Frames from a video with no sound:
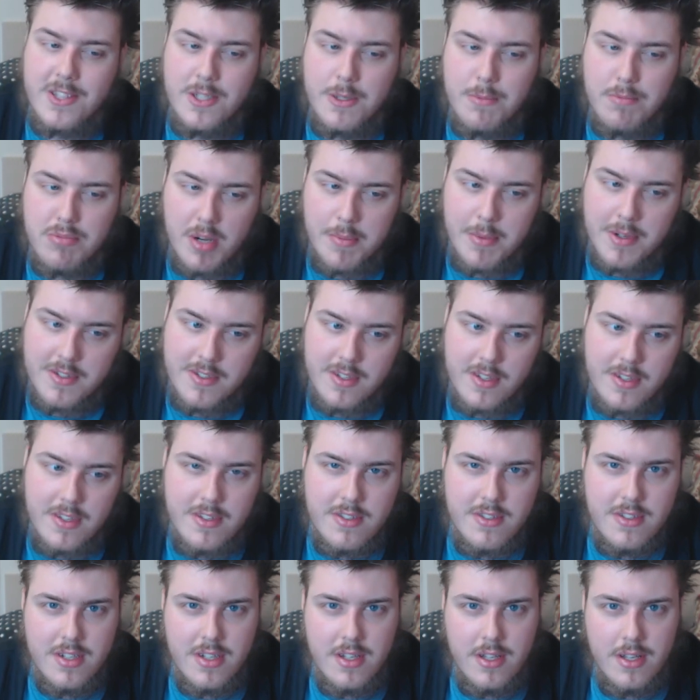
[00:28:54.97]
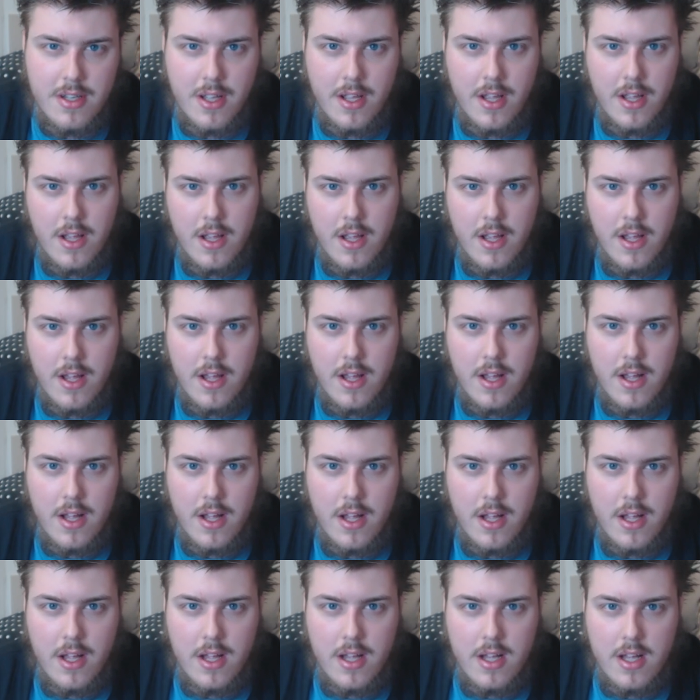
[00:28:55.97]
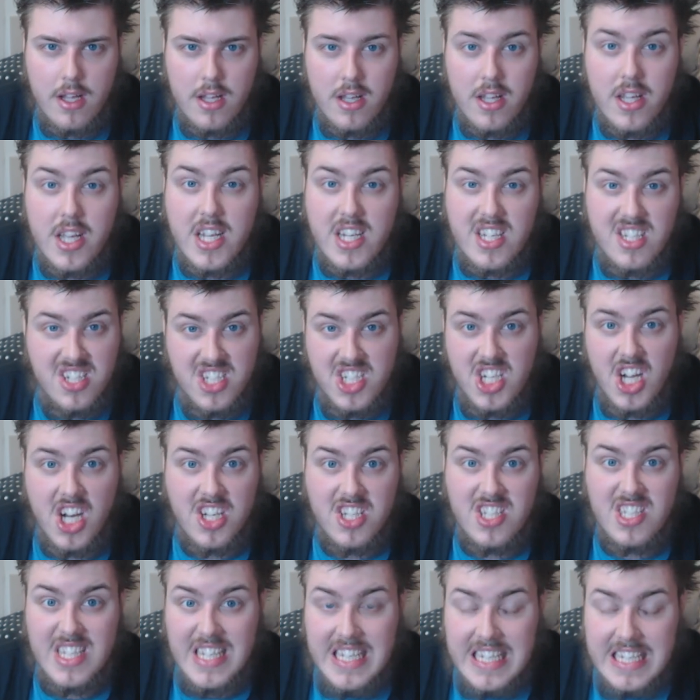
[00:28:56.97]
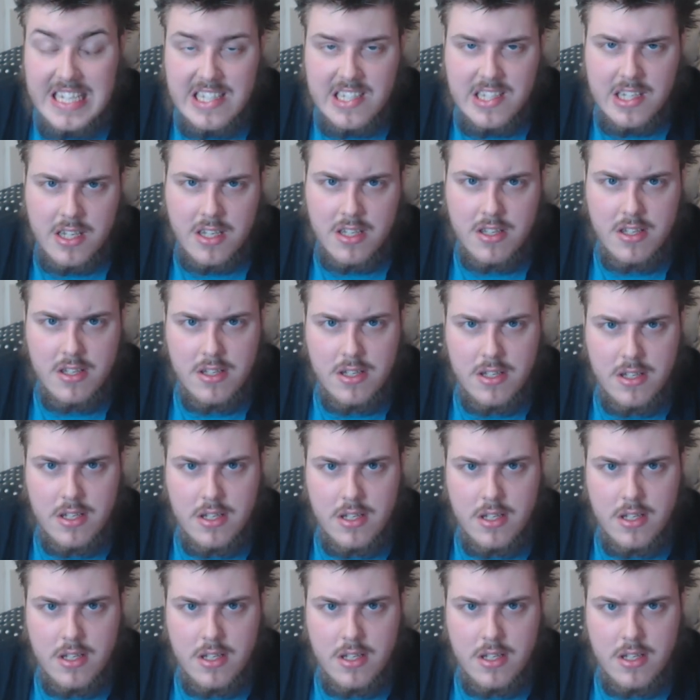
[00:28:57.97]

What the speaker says: supremacist. It just isn't.